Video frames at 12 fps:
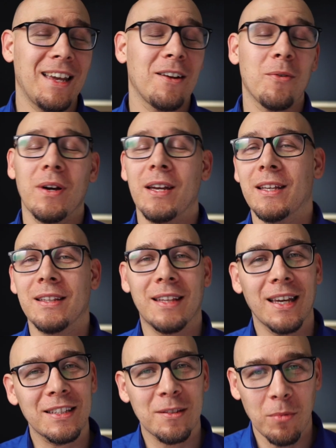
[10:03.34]
Anyway,
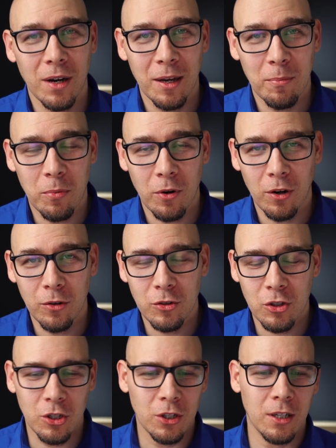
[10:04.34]
that's my
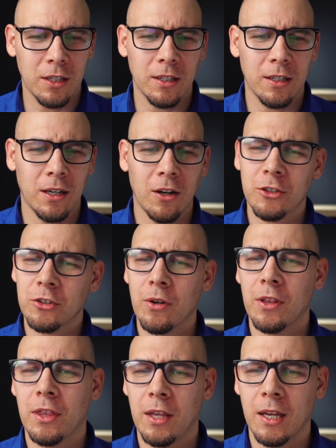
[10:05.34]
approach.
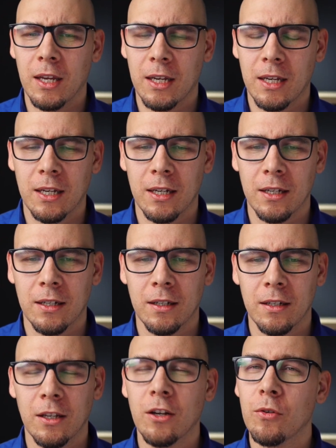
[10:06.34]
Also, I think,
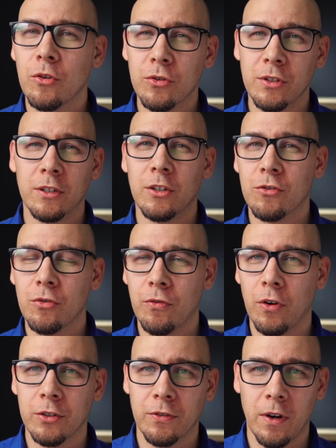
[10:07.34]
you know, using the
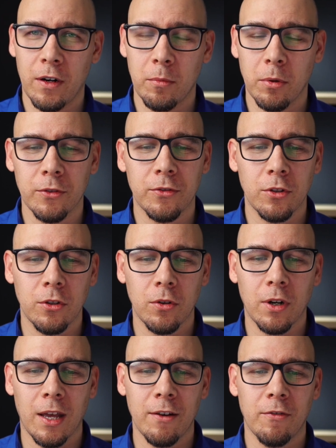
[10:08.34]
true-false variables,
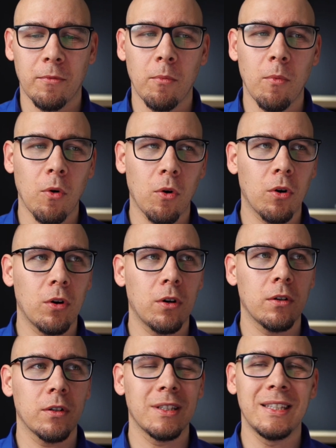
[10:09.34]
you have
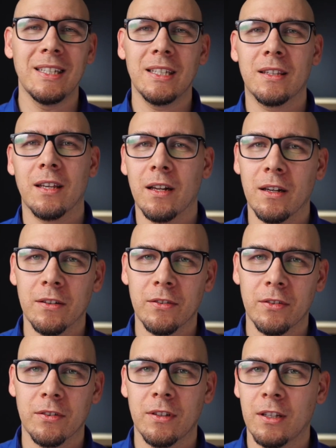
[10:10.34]
more
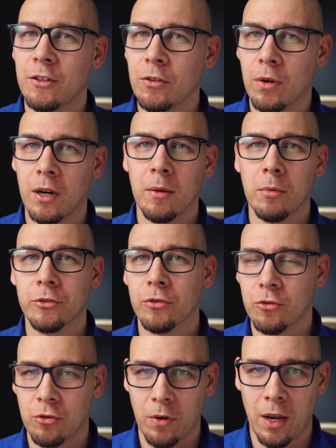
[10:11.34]
details that you are able
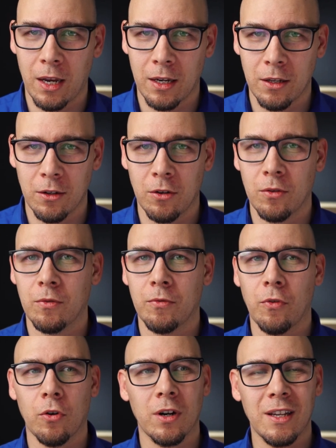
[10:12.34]
to track, you know,
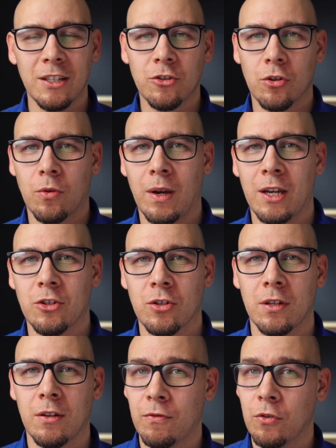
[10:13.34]
for each
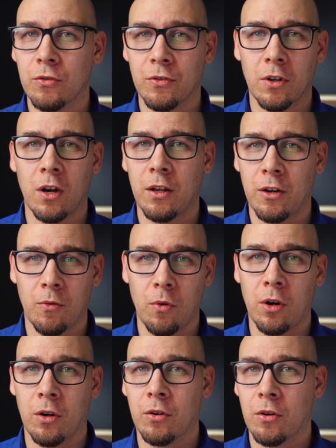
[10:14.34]
question if user got it
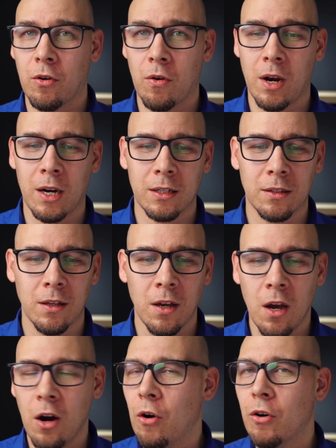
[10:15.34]
wrong or correct.
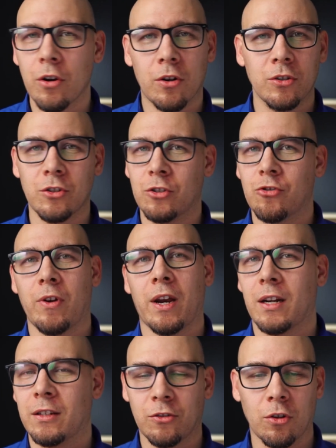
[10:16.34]
Or you can just
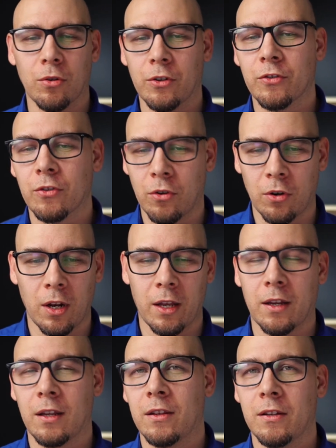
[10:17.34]
track the total score,
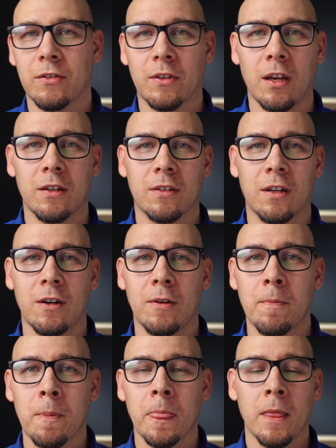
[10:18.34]
like in this case
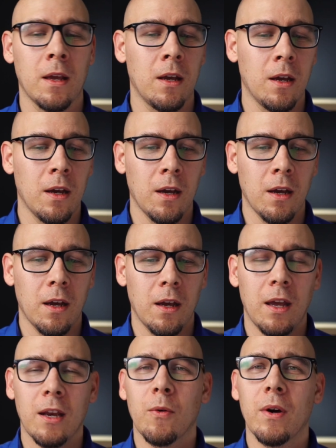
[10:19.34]
here.
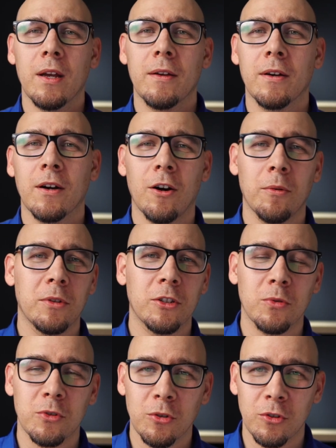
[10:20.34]
Anyway, hope
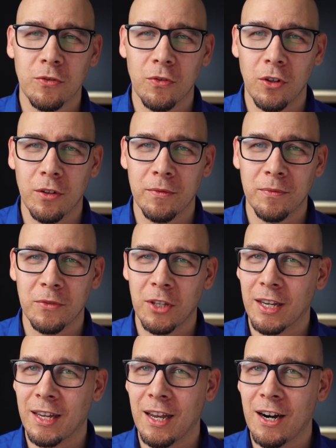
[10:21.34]
this was useful.
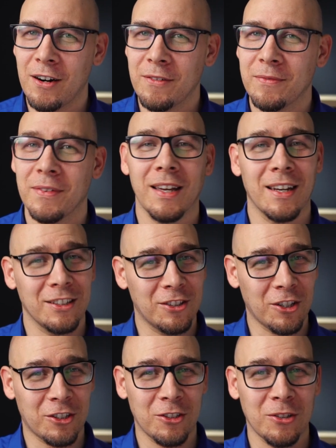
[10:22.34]
Take care, and I'll
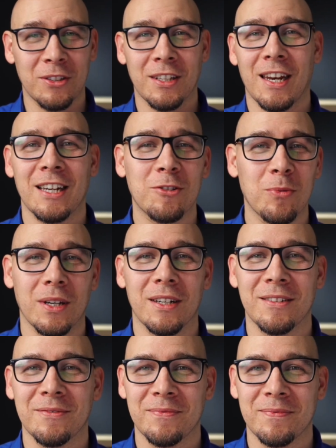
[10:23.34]
talk to you in the next
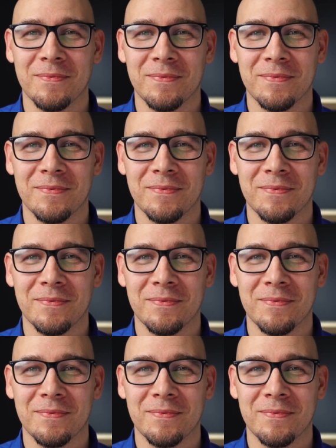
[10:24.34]
one.